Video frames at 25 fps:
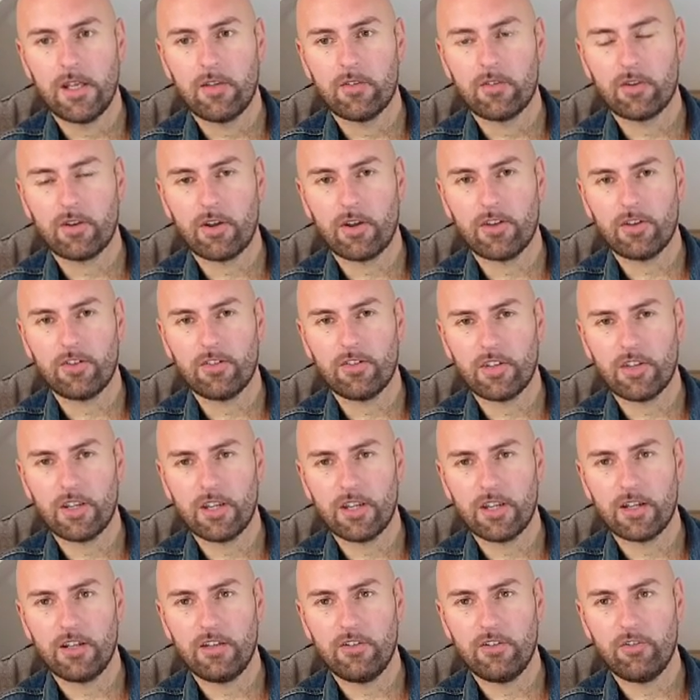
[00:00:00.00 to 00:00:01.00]
It's not as
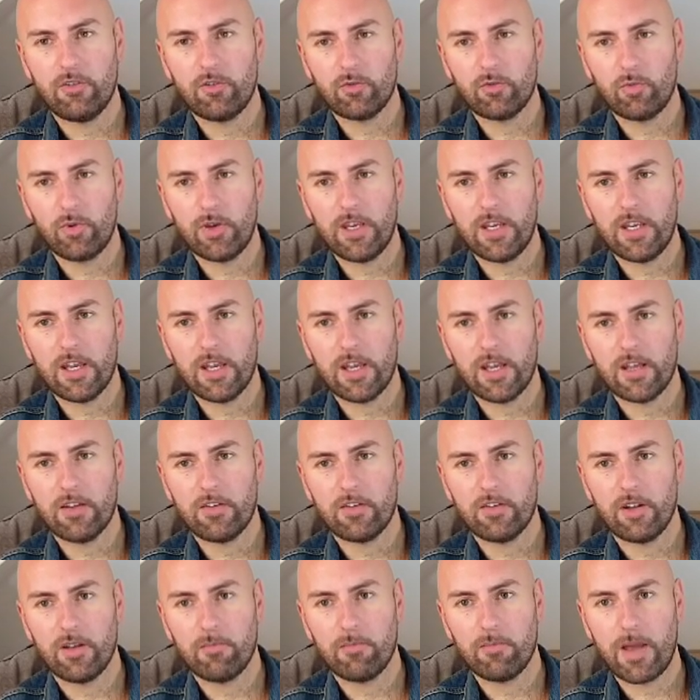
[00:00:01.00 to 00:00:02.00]
sickly sweet
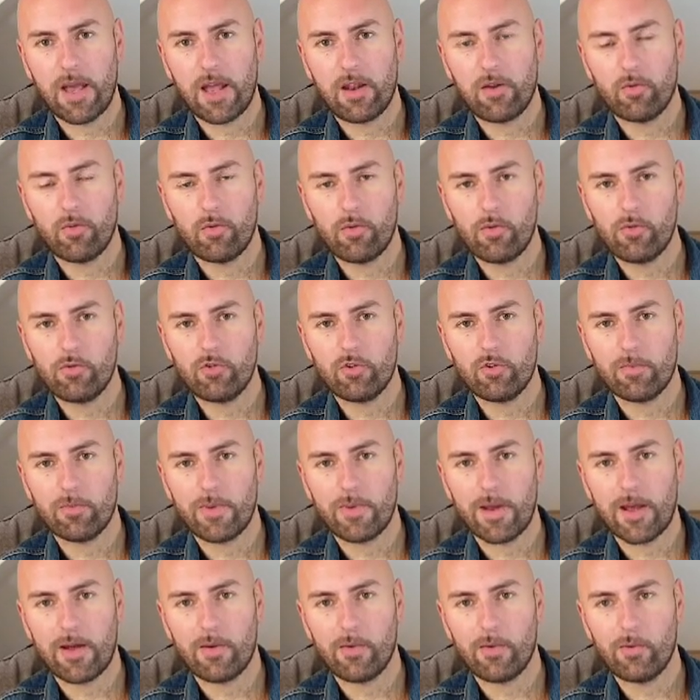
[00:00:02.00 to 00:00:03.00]
as Le Mal or
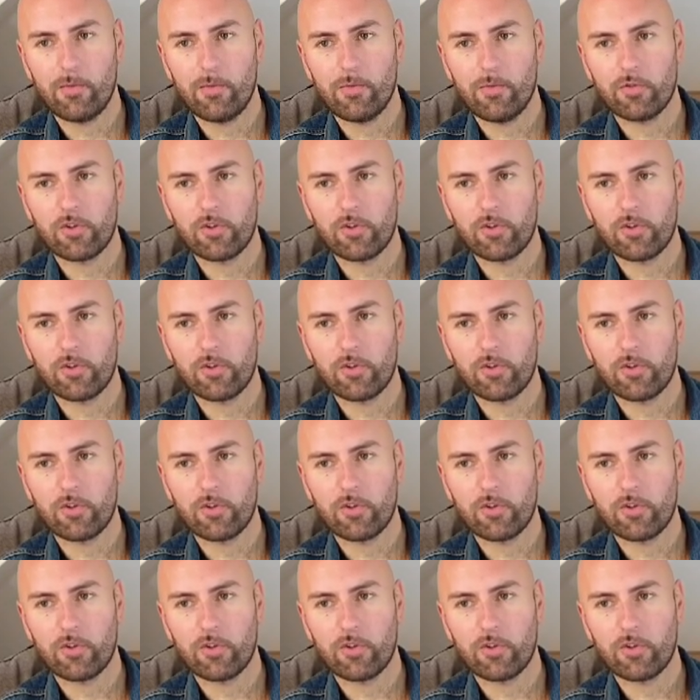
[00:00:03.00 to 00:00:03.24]
Ultra Mal,